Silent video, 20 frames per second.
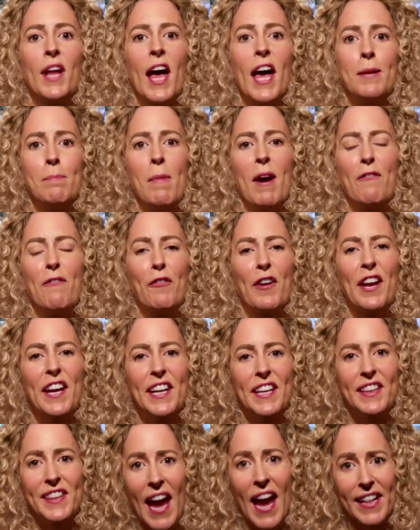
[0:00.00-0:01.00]
out of my
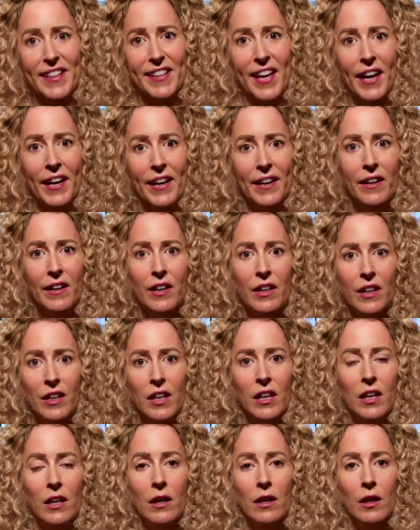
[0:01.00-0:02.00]
freaking tent.
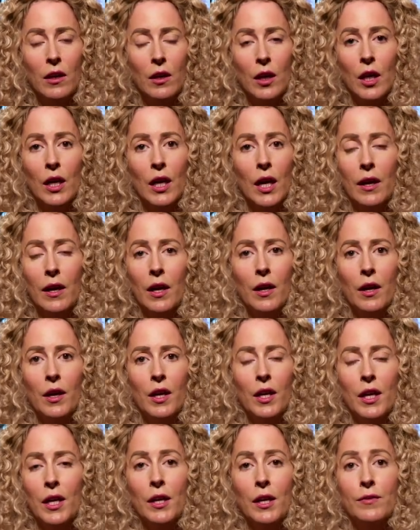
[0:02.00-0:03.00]
They
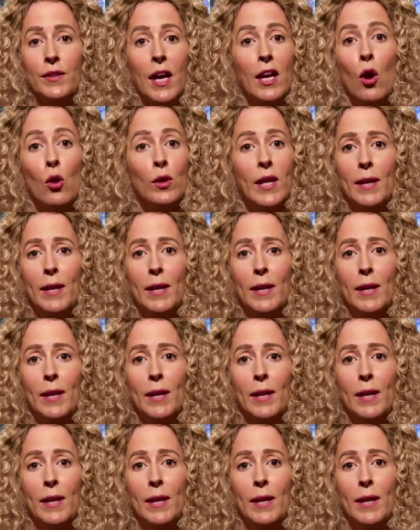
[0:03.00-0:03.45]
don't